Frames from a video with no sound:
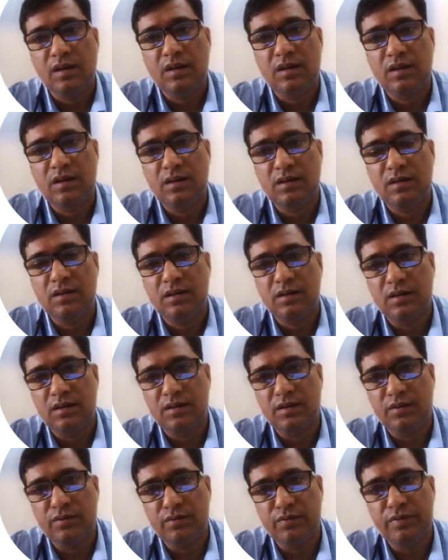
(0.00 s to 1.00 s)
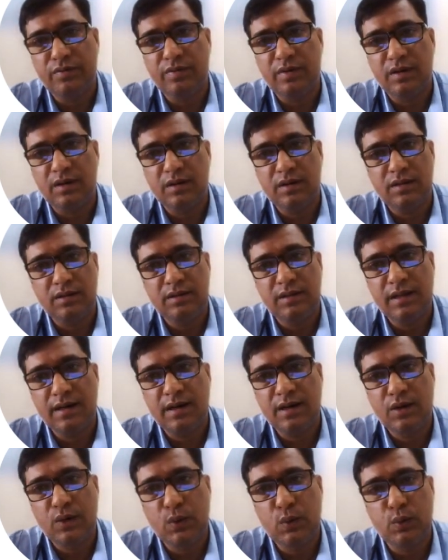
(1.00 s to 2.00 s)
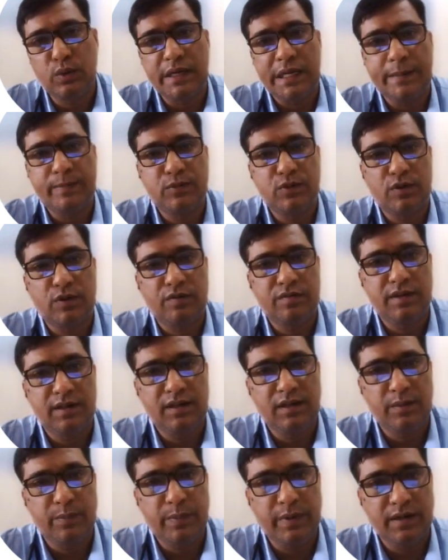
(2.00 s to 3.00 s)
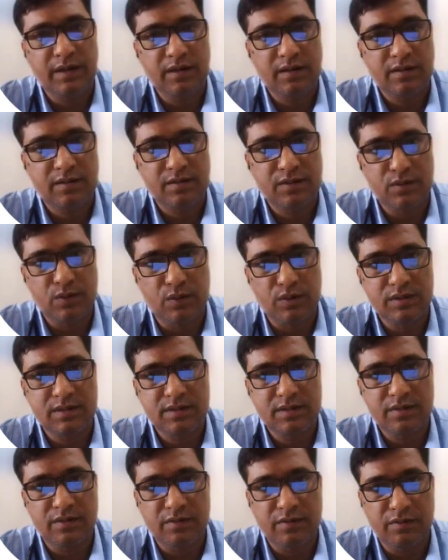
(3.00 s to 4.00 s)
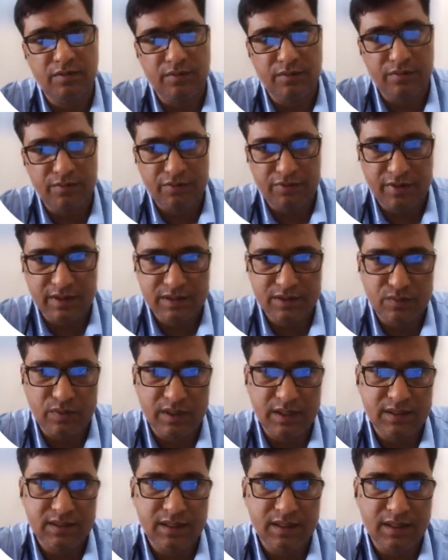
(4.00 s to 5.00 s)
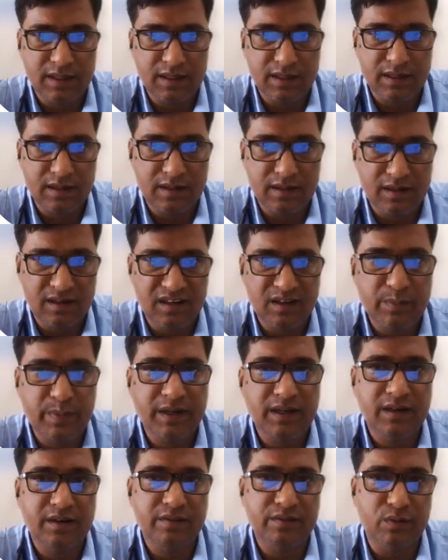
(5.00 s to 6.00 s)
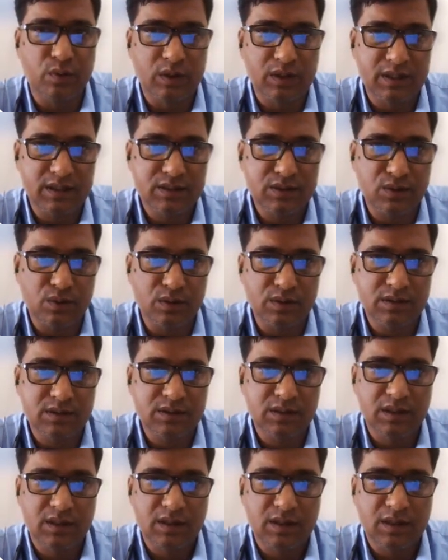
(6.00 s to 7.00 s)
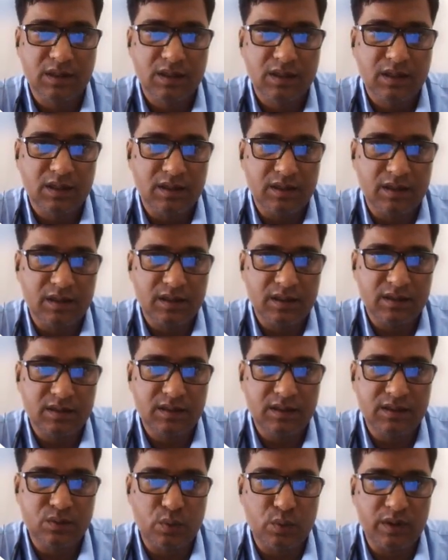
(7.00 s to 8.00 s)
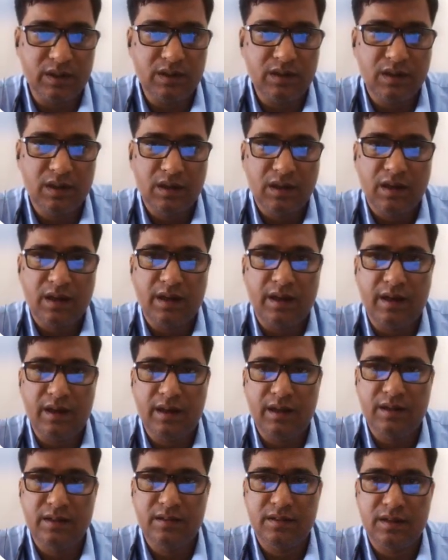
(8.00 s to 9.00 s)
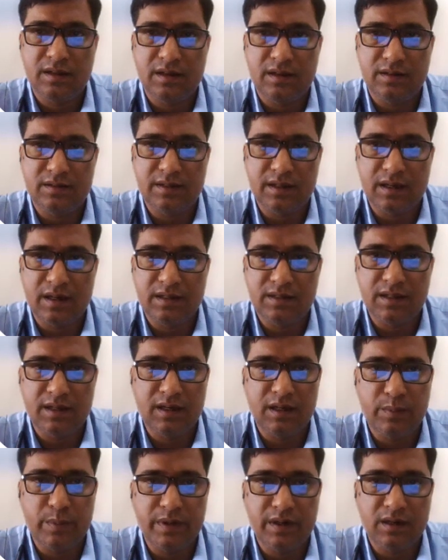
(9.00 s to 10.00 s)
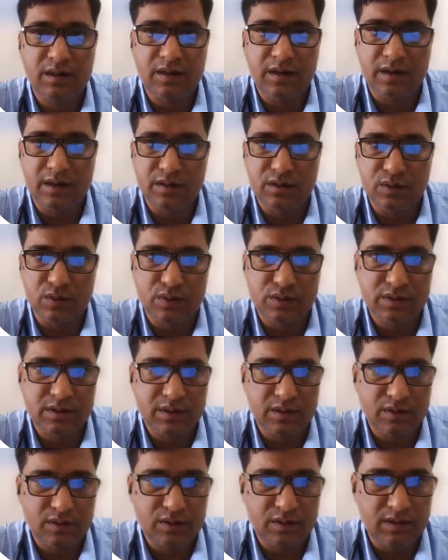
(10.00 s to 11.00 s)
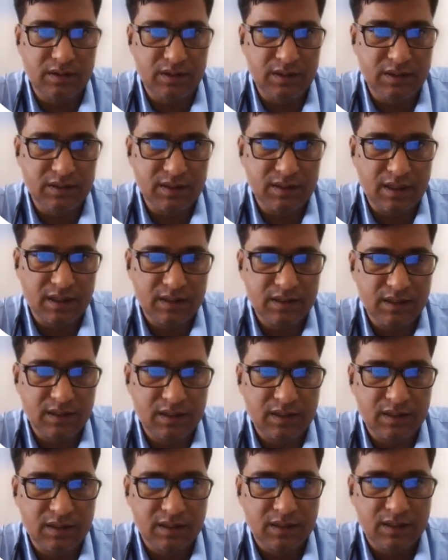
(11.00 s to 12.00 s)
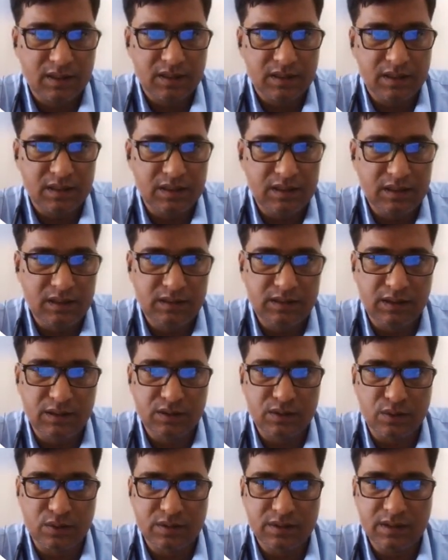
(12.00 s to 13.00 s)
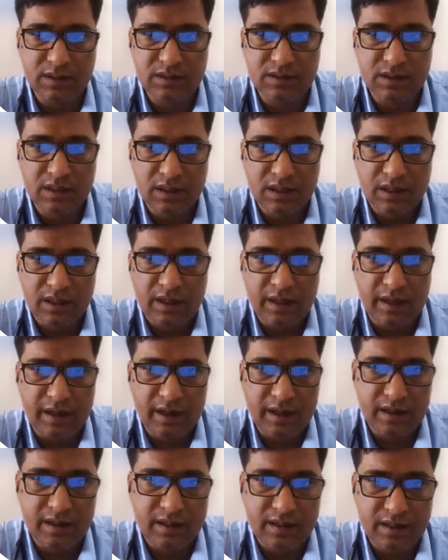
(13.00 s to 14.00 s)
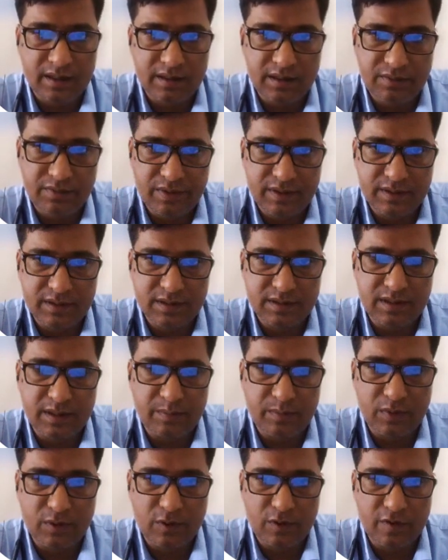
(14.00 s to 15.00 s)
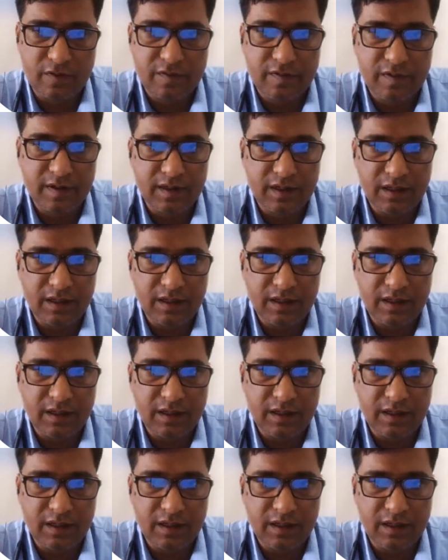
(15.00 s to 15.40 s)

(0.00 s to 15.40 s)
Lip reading: There are two types of the independent source. First one is the independent voltage source, this one, and second is the independent current source. These are the DC sources, and this is a symbol of